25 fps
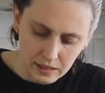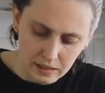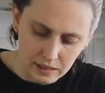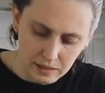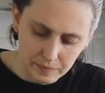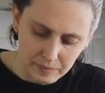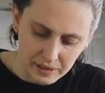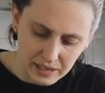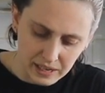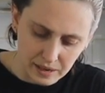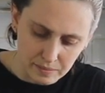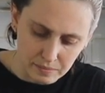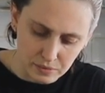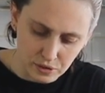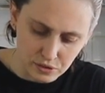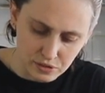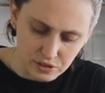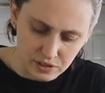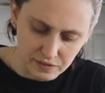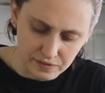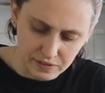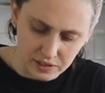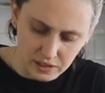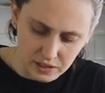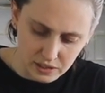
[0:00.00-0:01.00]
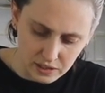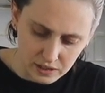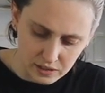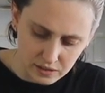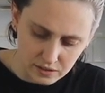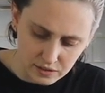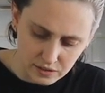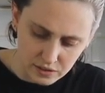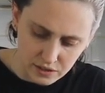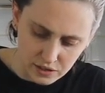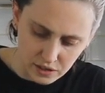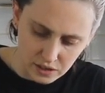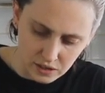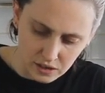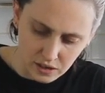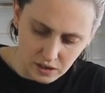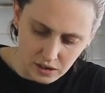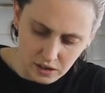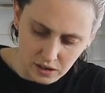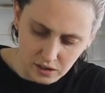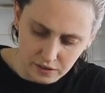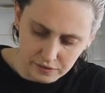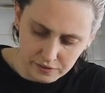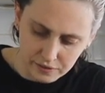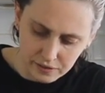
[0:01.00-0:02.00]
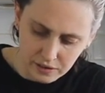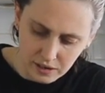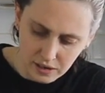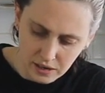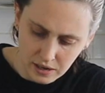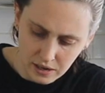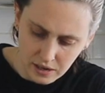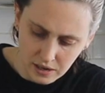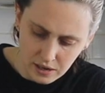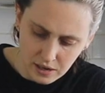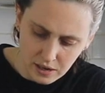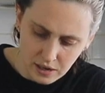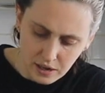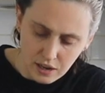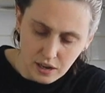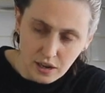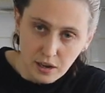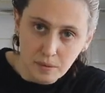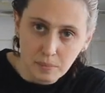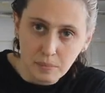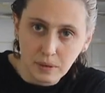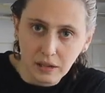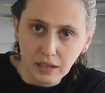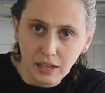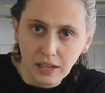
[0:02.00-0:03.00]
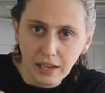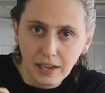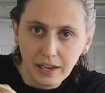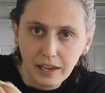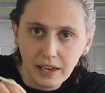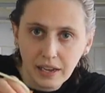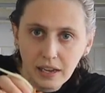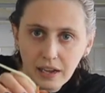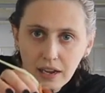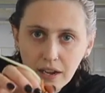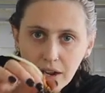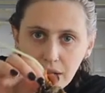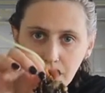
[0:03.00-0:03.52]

let me get most of the dirt off, but like